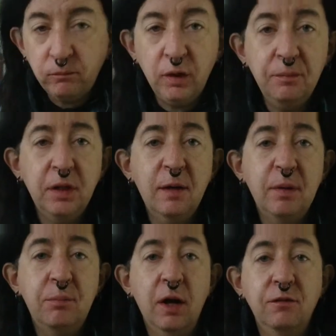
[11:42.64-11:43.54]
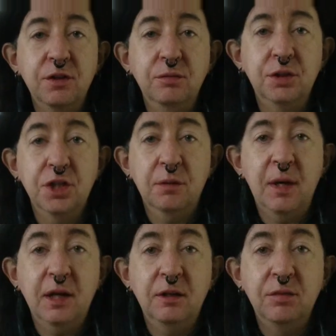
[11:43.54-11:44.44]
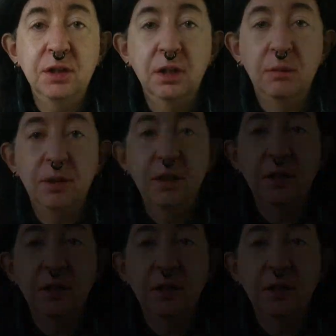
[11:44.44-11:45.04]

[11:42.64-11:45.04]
I'm going to have my breakfast. We'll check back in with you a little bit